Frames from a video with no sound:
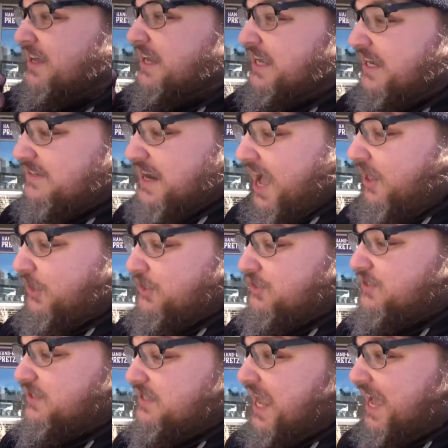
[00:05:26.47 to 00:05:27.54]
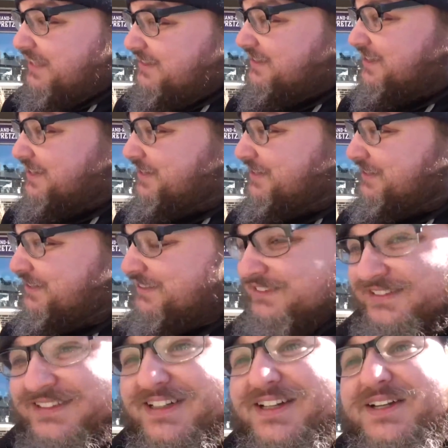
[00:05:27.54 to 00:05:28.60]
He acknowledged, yes.
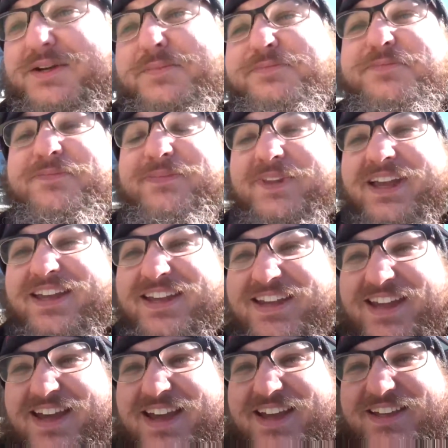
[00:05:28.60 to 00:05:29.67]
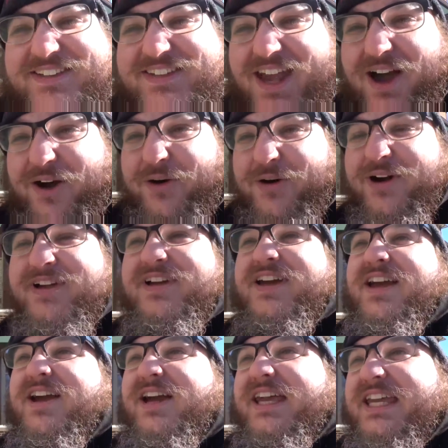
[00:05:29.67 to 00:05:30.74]
Yes. So,
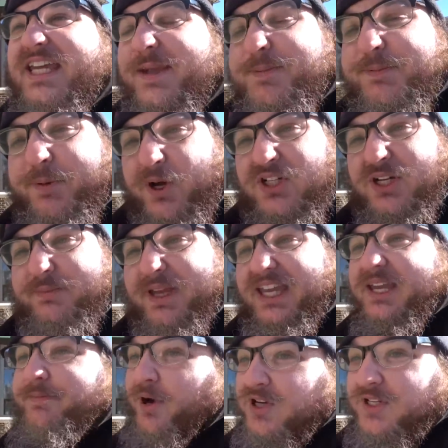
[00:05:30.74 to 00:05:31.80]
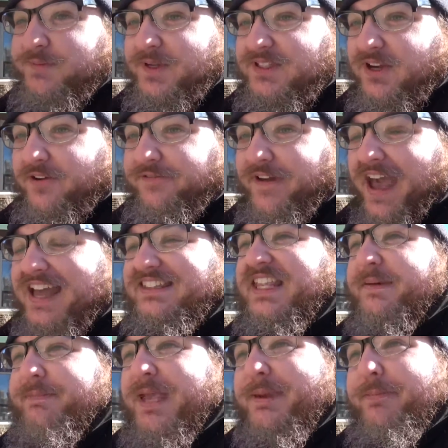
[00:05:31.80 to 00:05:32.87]
he keeps pushing me. He pushes me so fast
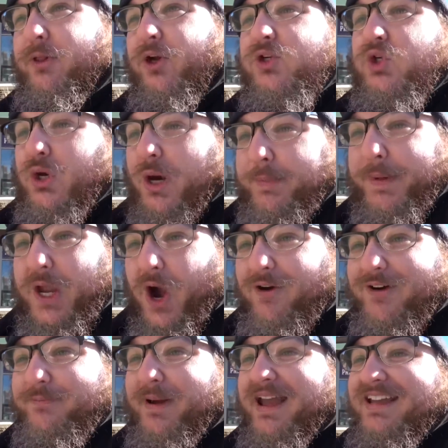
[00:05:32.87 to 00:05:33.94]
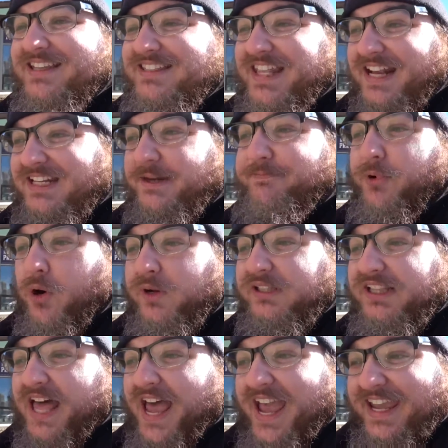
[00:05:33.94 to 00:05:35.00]
that people are tripping over my extended broken
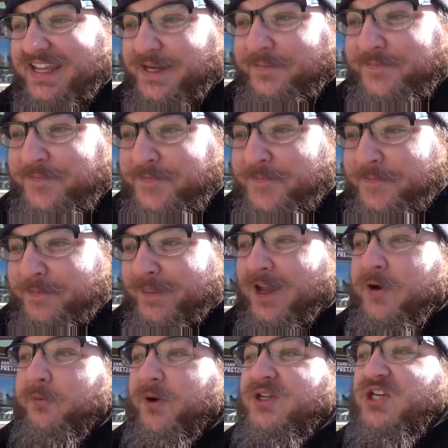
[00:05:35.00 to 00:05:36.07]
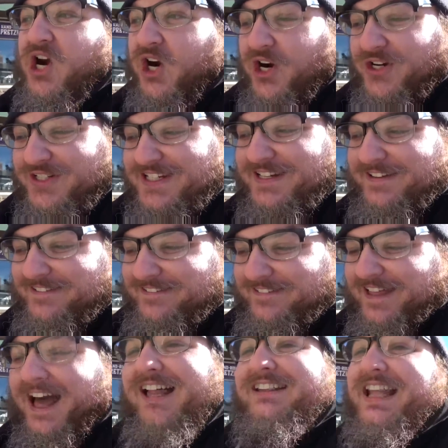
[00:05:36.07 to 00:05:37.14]
leg, which hurt
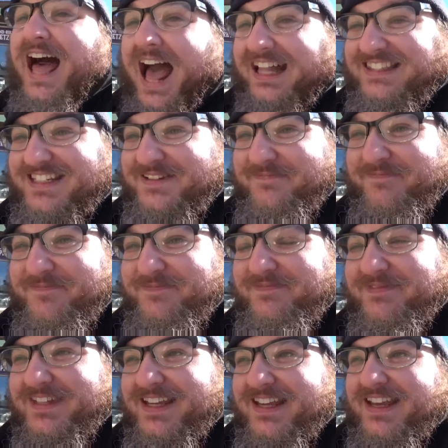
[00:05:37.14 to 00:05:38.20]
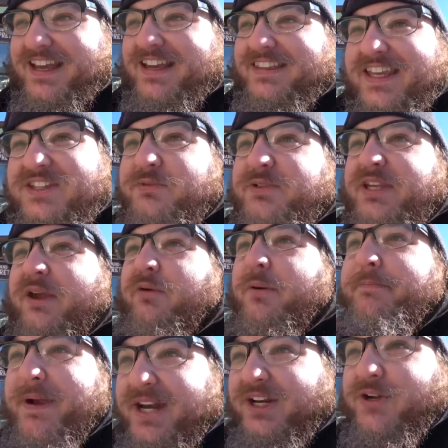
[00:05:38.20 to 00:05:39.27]
a lot. This was a
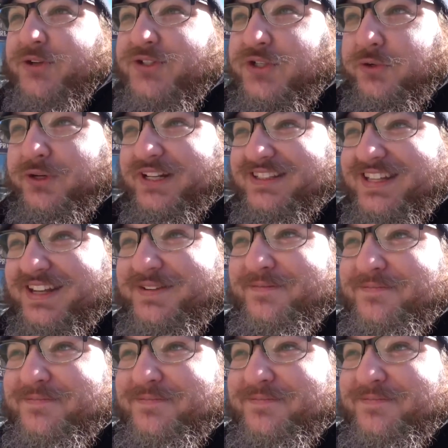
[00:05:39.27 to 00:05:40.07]
rabbinical student.